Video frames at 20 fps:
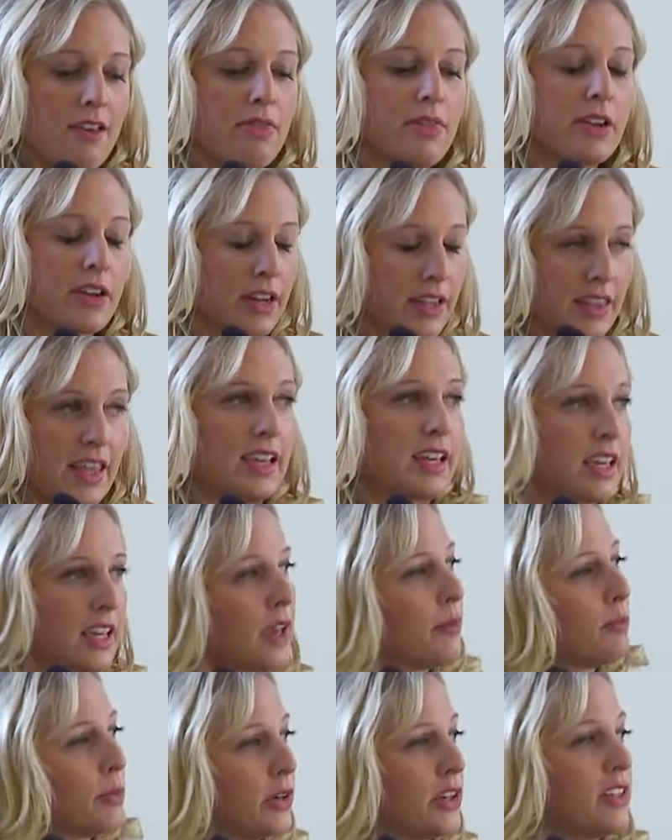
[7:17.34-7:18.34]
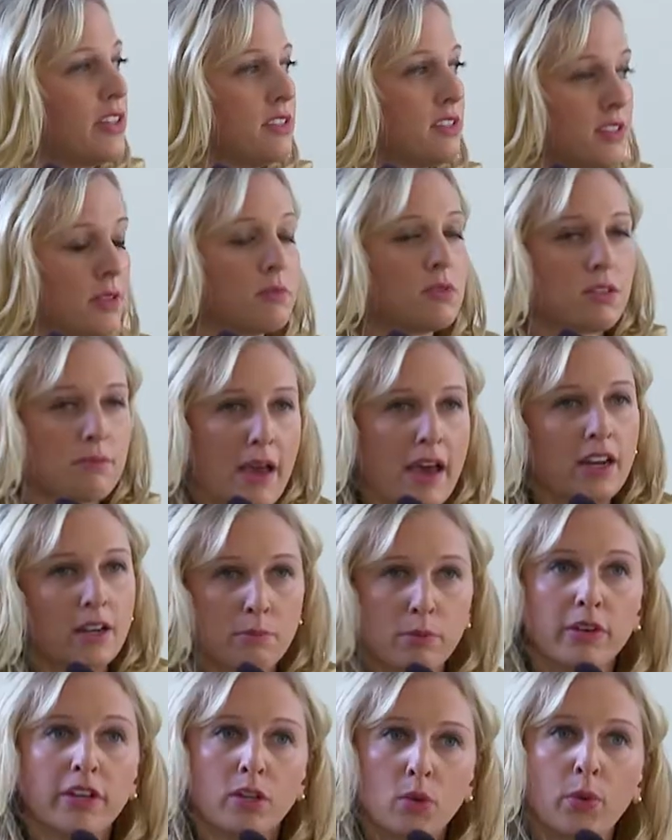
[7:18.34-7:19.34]
they can get pretty symptomatic
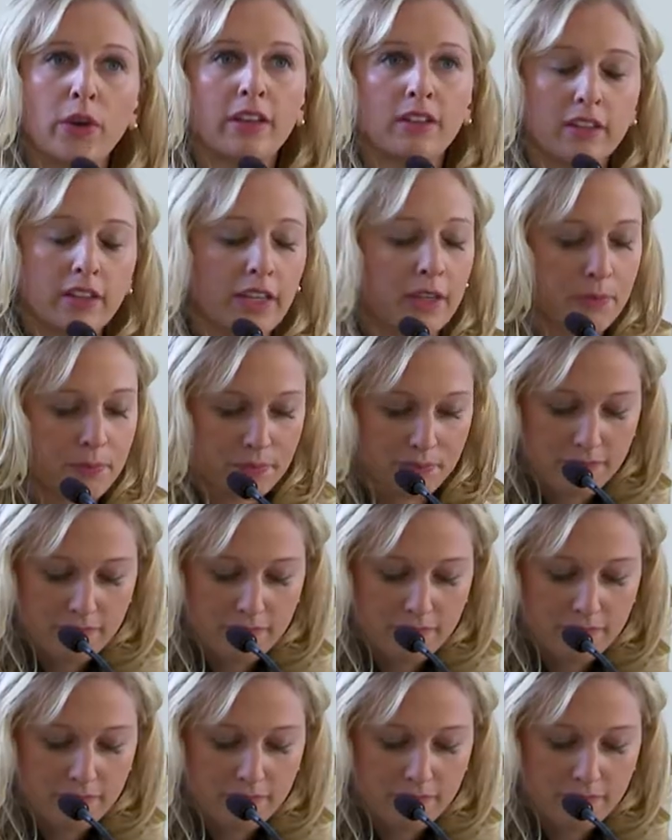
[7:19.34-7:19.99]
pretty quickly.